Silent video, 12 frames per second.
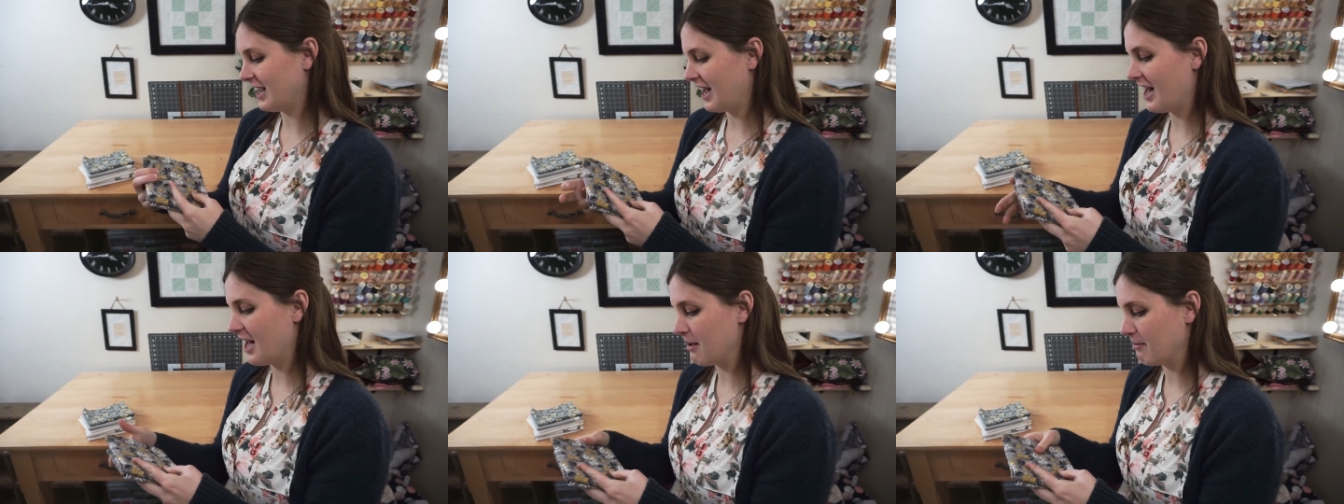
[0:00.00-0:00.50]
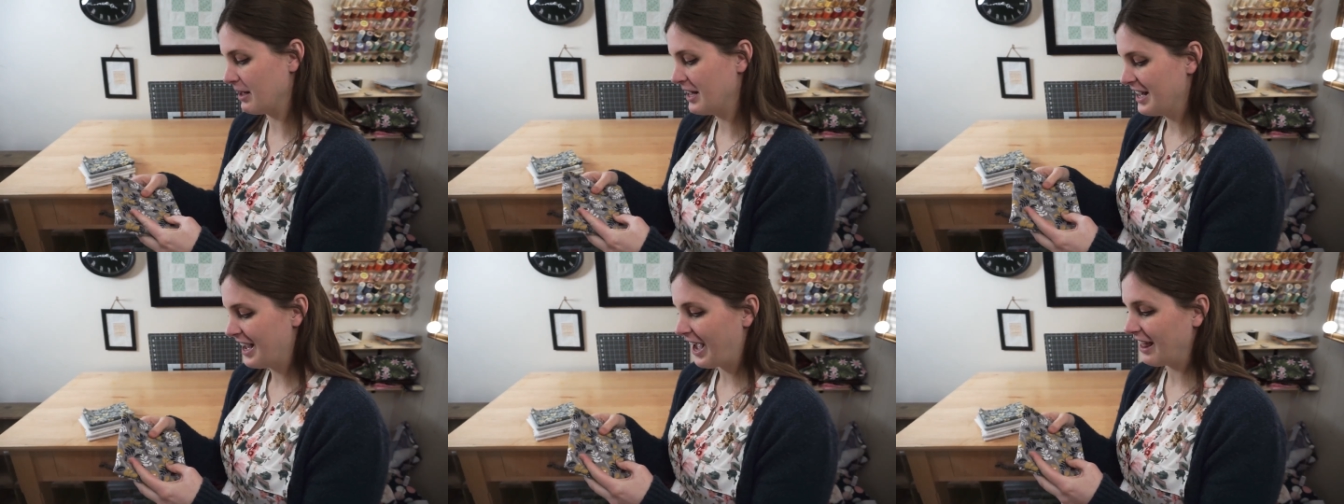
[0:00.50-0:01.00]

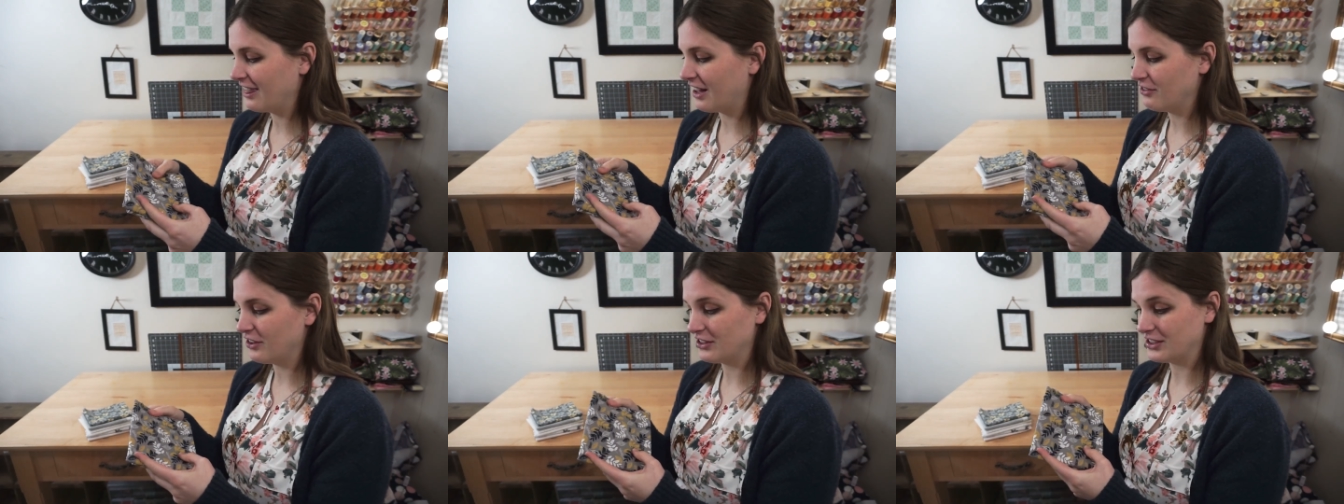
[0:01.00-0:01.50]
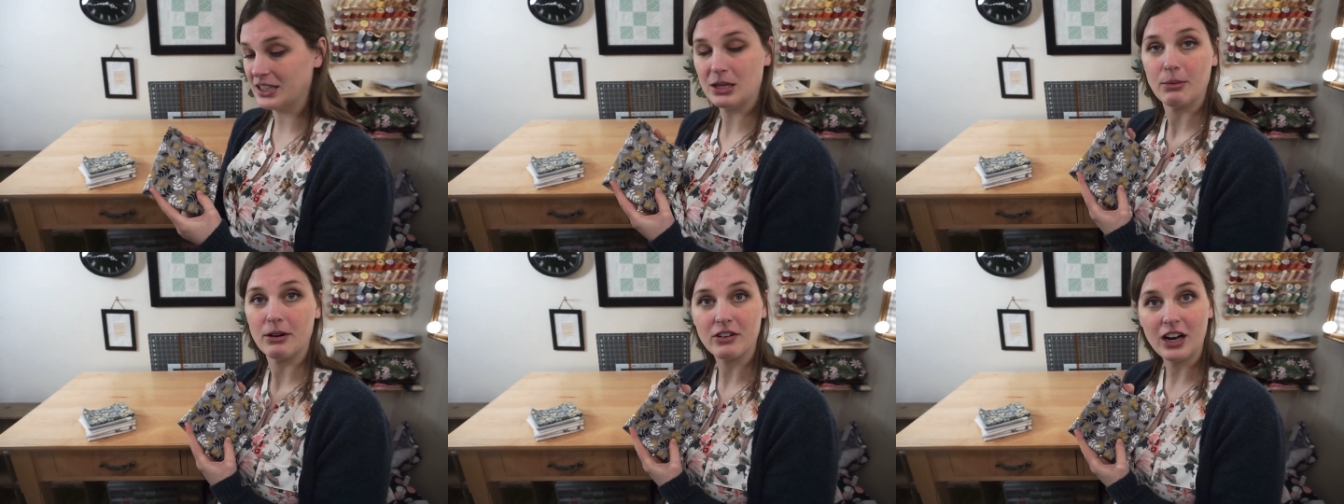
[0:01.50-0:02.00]
I love that there's a
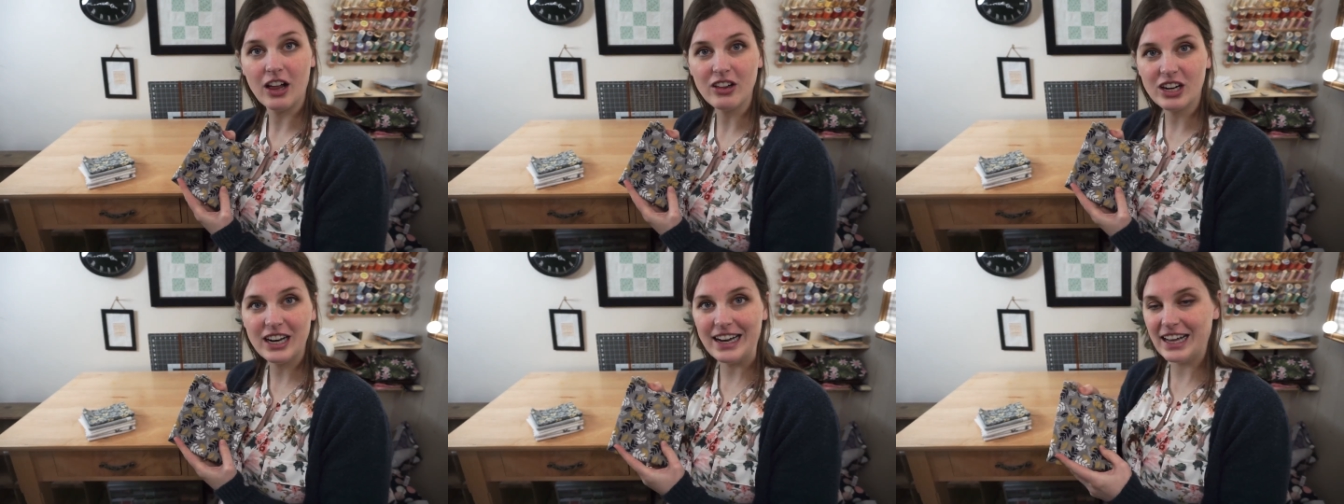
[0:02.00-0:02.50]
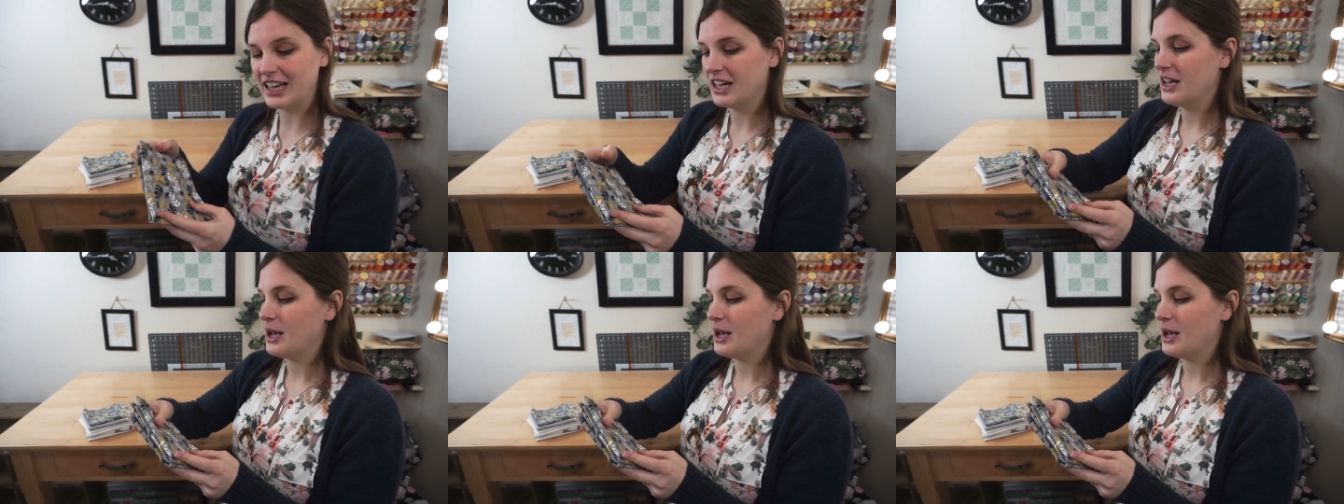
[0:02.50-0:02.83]
little bit of color in it,